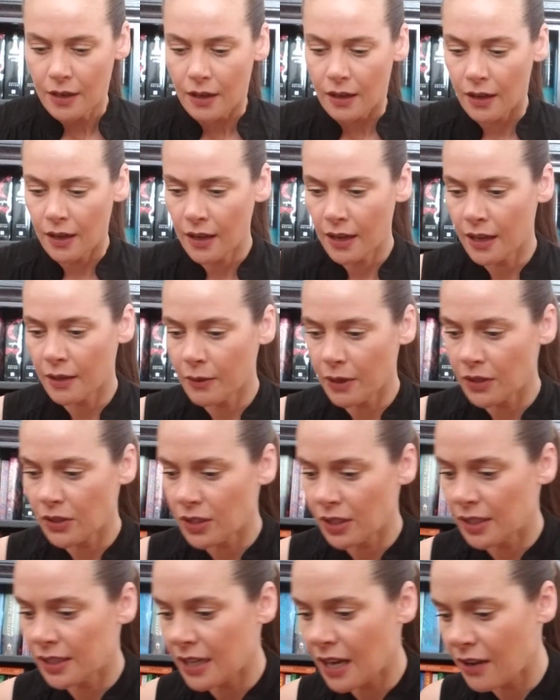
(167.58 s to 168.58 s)
And let's
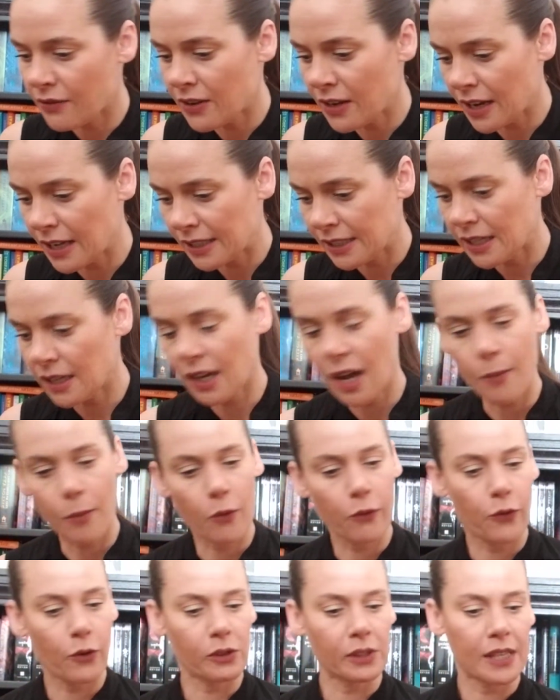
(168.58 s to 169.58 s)
just dive in. I see a couple
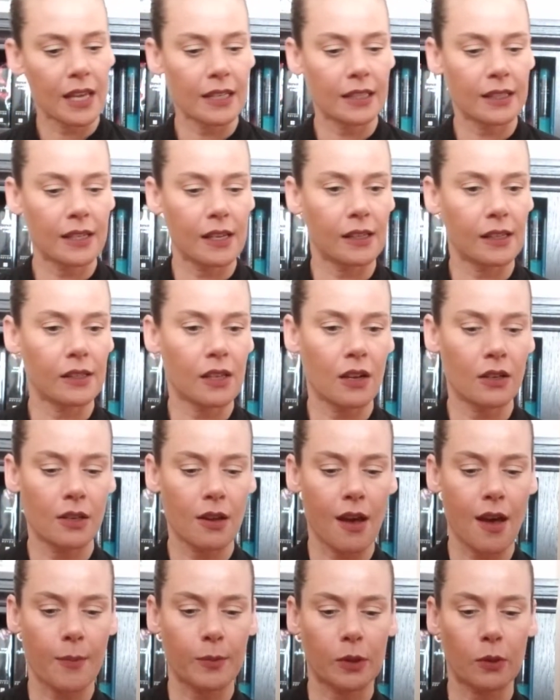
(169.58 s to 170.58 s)
full-size things on
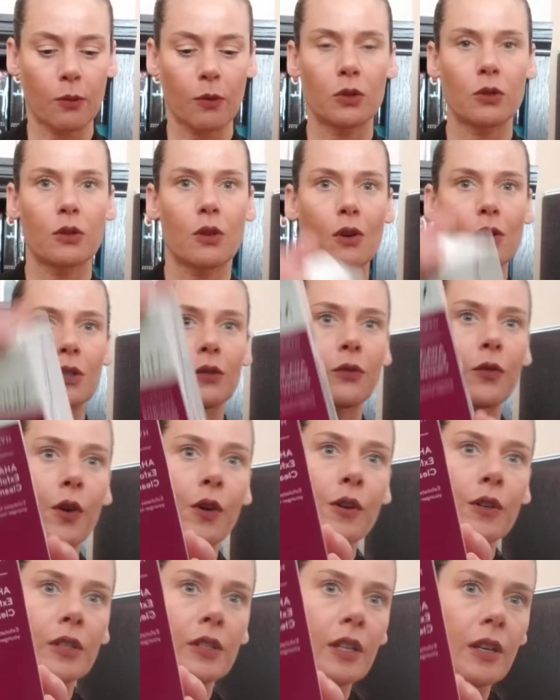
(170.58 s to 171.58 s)
top, so we'll do those
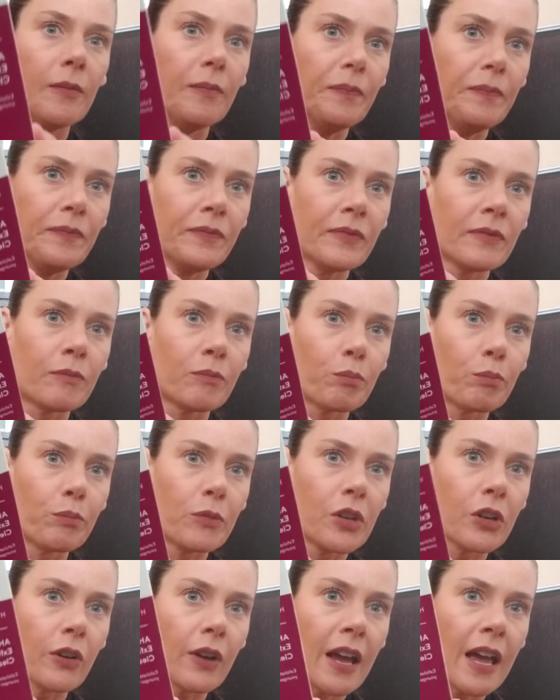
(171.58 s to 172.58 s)
first.
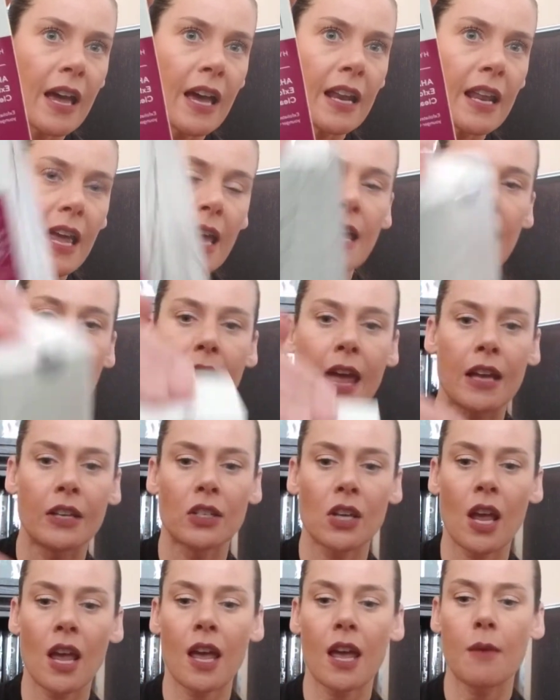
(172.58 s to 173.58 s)
Murad
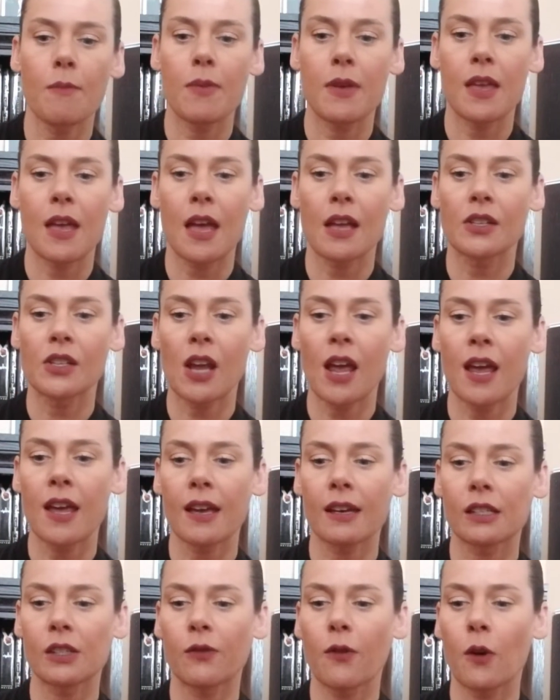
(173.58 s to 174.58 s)
AHA BHA
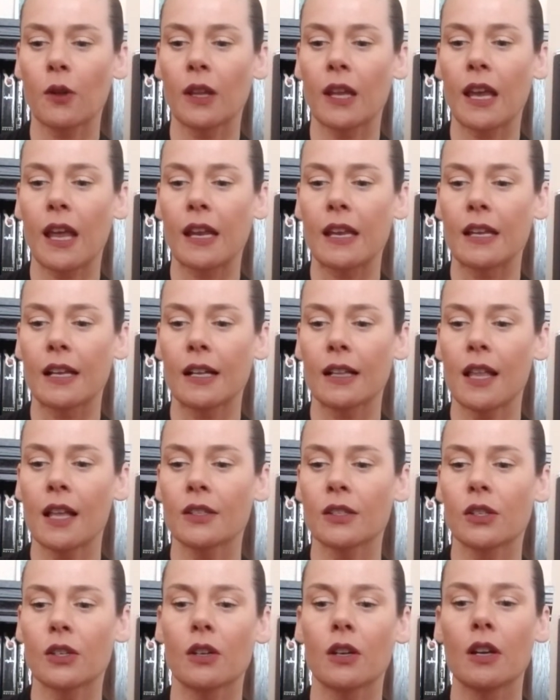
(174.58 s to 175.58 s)
Exfoliating
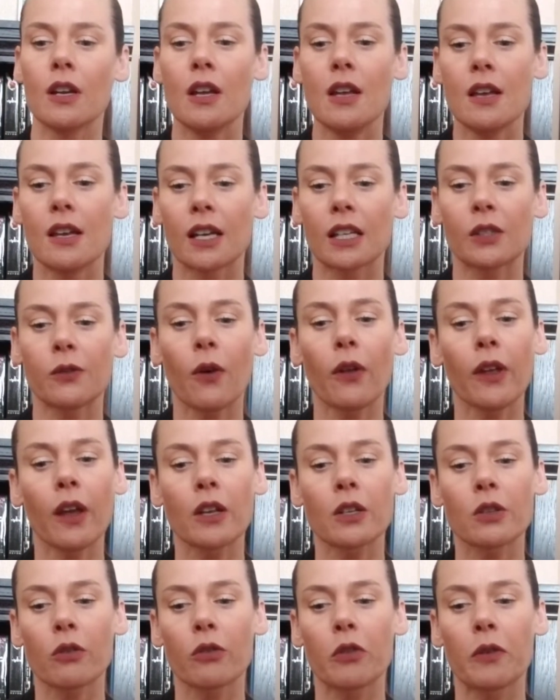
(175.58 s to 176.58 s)
Cleanser. Exfoliate
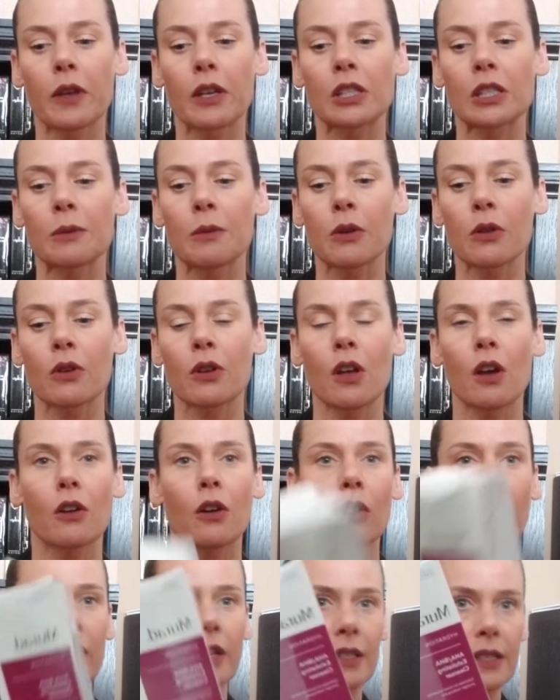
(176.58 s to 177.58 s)
to reveal smoother,
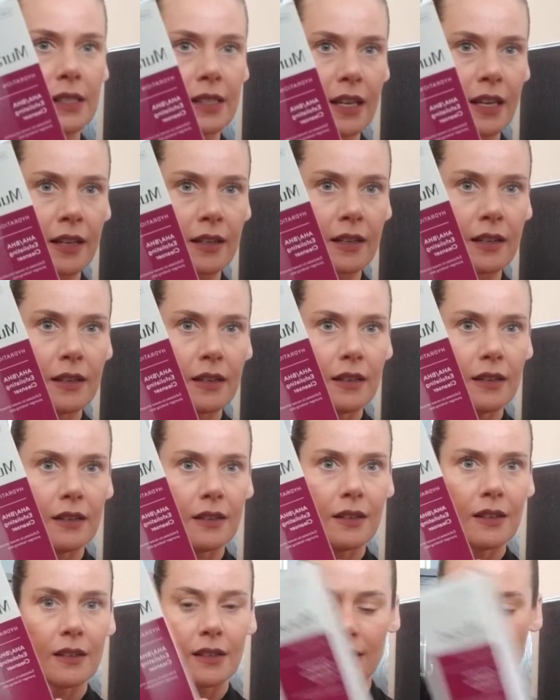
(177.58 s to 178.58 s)
younger-looking skin.
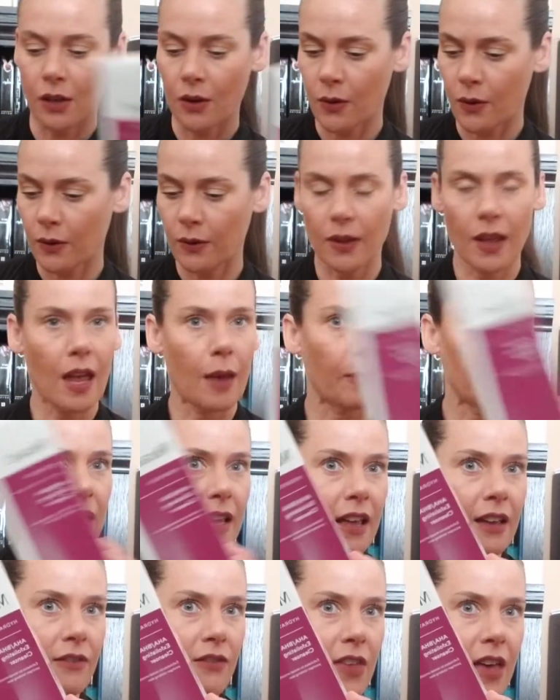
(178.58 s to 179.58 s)
So happy to
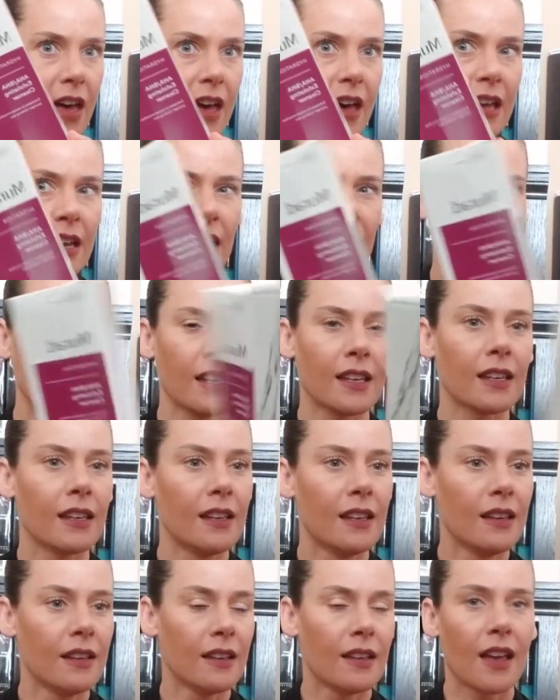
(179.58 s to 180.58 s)
have that. I think
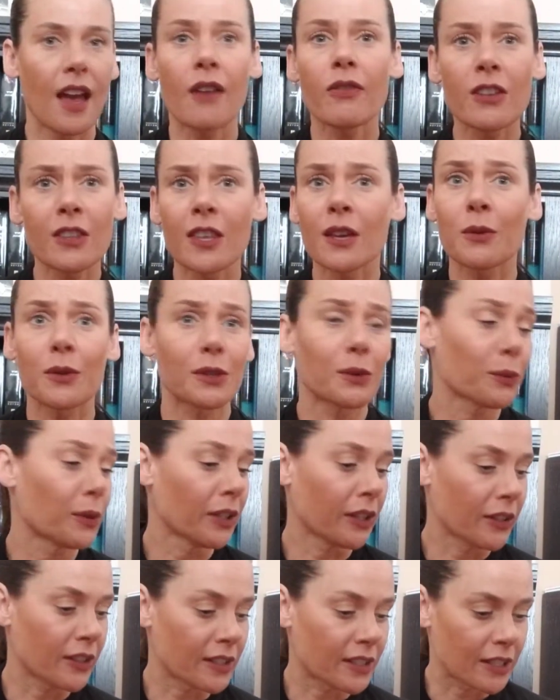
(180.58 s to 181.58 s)
everything was a
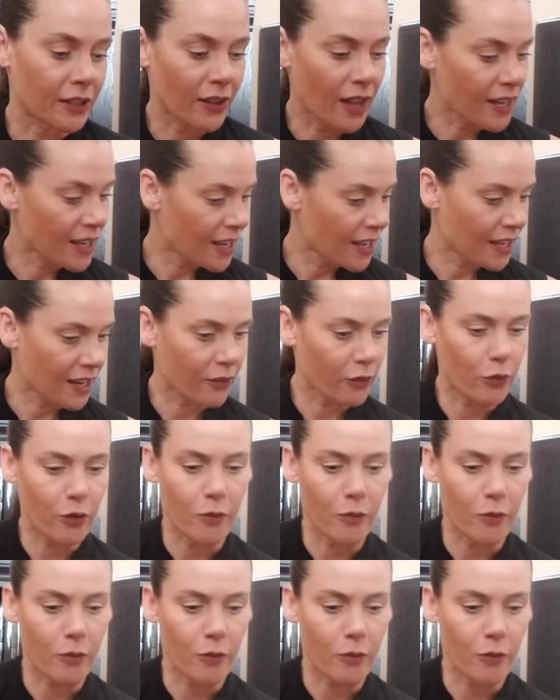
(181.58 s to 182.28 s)
really good deal. I can't ever